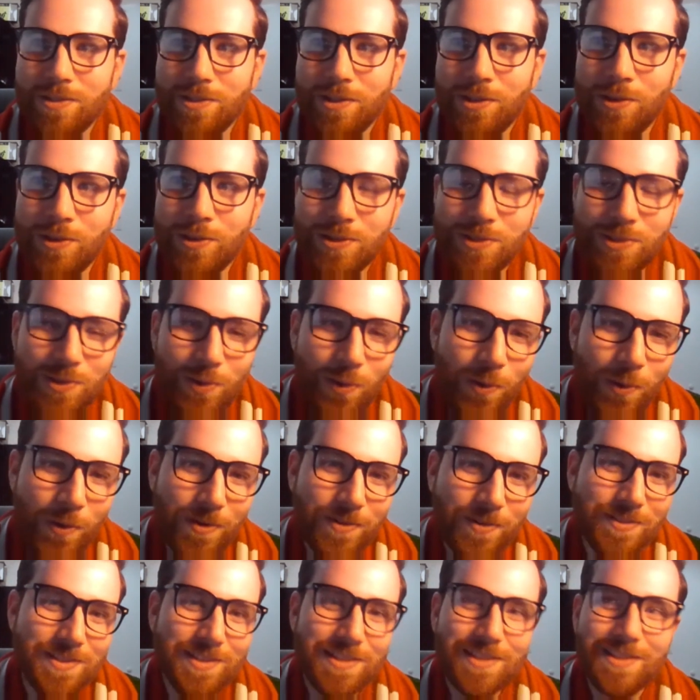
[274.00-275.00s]
still
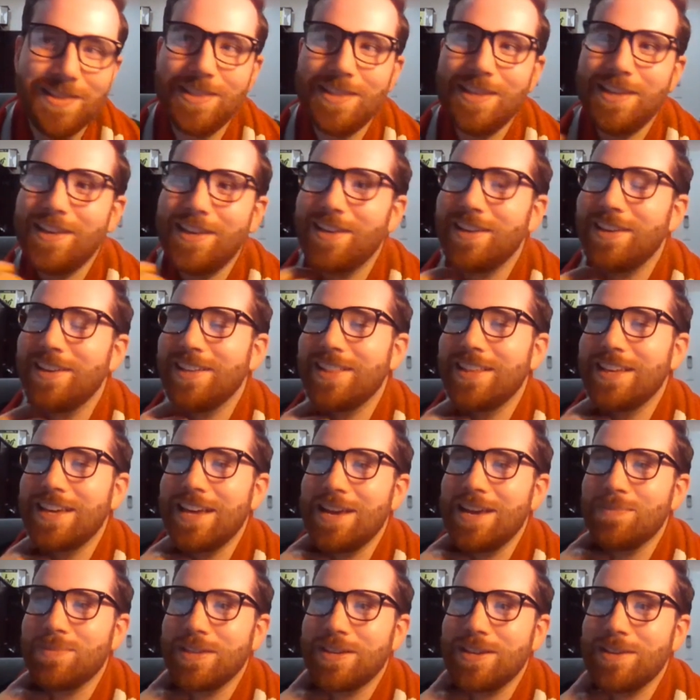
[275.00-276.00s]
scores in the in the
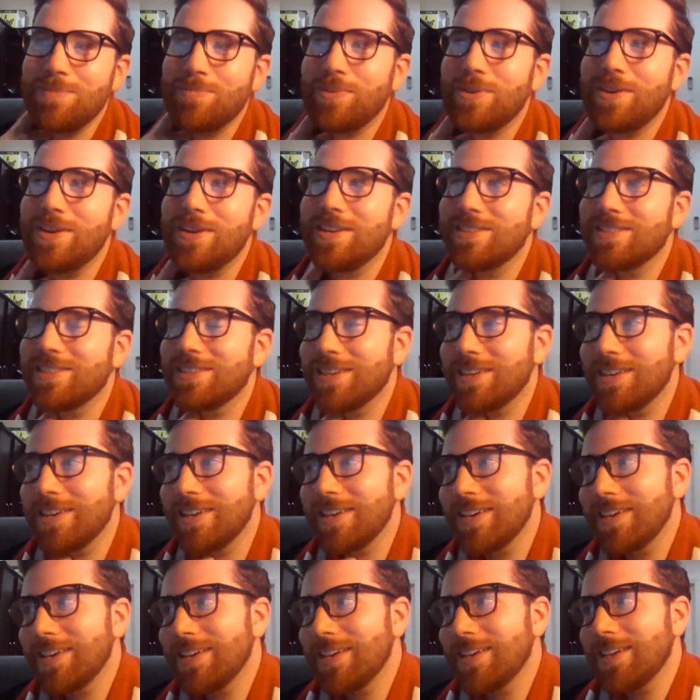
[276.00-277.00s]
games that he plays.
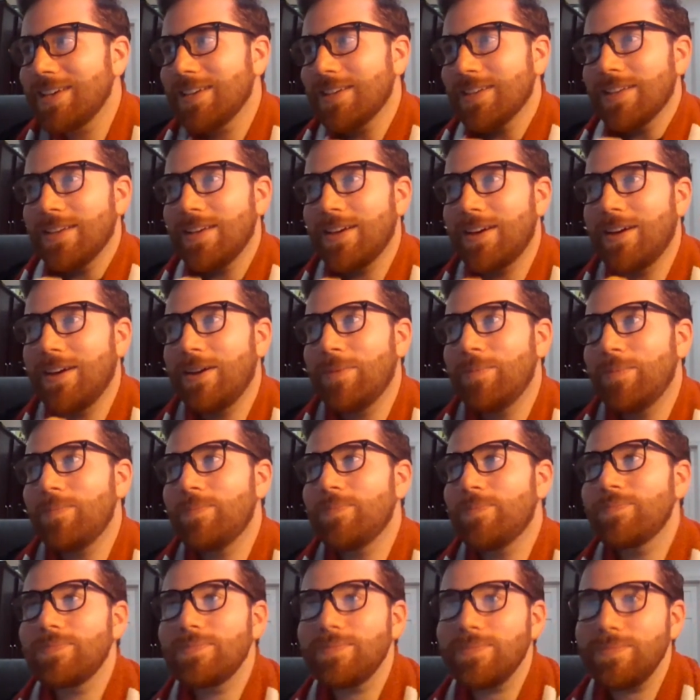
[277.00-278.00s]
Um,
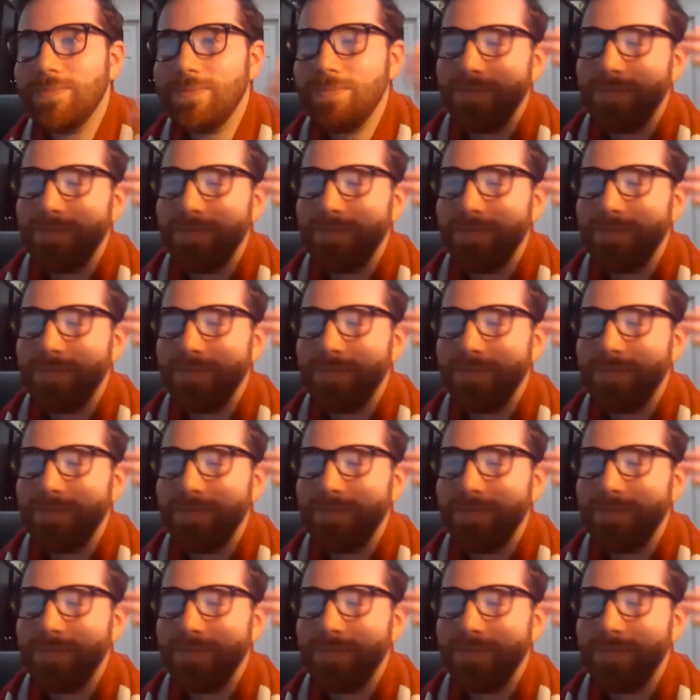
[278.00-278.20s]
yes.